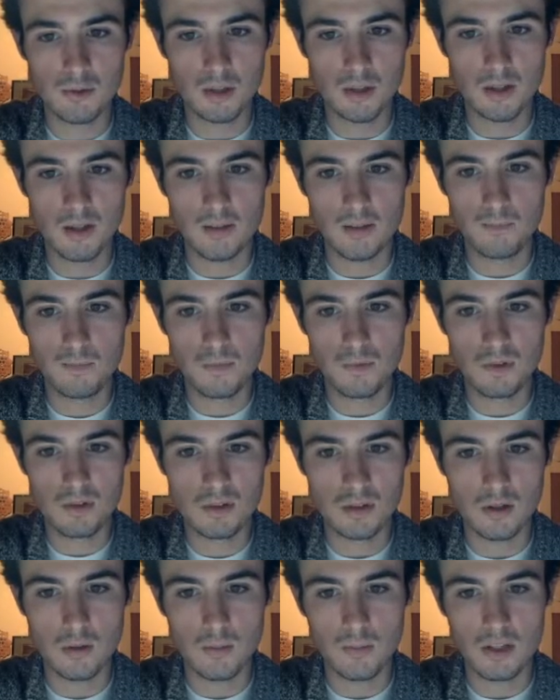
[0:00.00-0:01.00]
rook here.
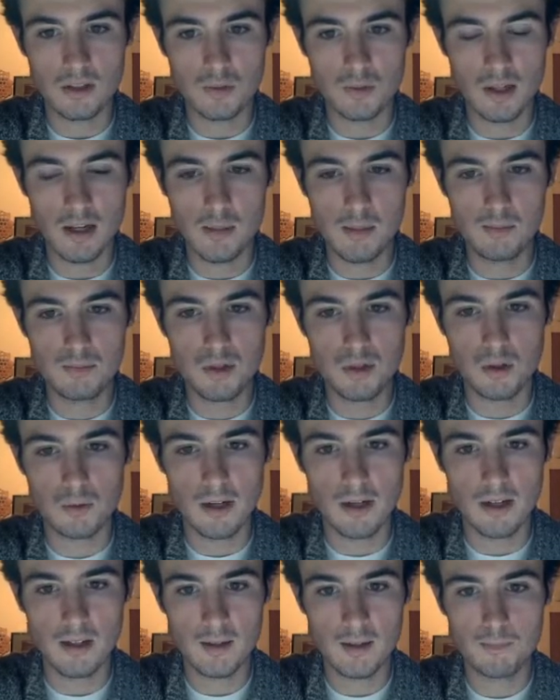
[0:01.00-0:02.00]
So that's why I go
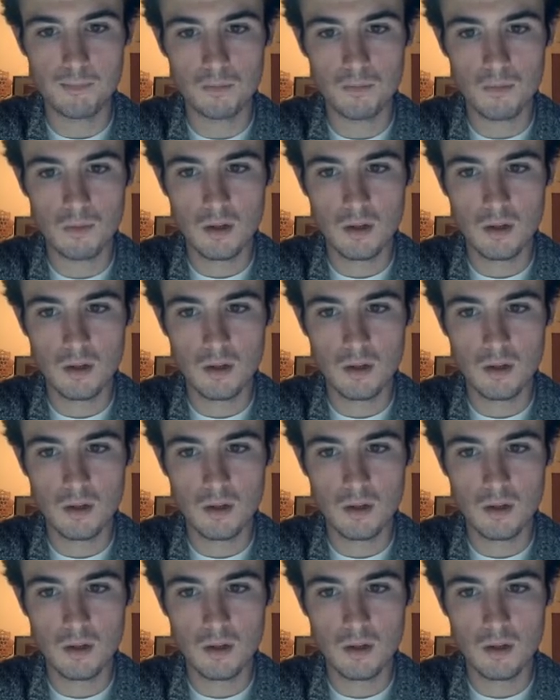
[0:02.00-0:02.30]
right here.